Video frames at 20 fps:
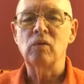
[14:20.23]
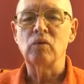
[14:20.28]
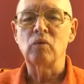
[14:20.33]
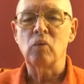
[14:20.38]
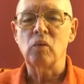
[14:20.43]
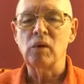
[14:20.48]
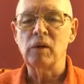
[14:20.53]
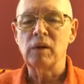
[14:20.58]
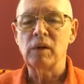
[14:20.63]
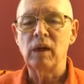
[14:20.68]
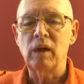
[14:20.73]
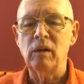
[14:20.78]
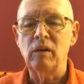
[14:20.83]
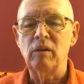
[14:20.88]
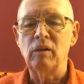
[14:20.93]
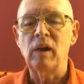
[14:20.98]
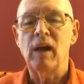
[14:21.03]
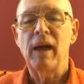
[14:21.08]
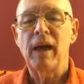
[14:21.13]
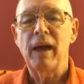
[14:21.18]
working
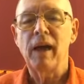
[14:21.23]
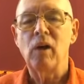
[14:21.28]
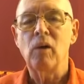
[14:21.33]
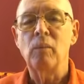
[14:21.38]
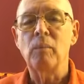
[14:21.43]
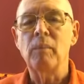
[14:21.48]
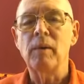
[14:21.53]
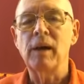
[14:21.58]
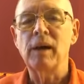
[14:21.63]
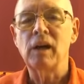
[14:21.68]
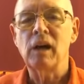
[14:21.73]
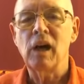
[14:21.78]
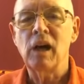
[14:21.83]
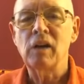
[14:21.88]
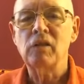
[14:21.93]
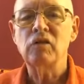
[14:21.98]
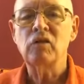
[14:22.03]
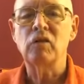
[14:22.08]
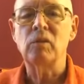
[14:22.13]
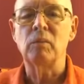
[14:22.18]
to help my
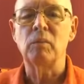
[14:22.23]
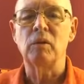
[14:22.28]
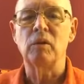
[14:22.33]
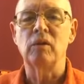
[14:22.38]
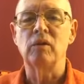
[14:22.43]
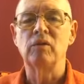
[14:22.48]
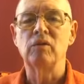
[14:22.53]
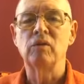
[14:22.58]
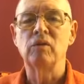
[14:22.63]
customers.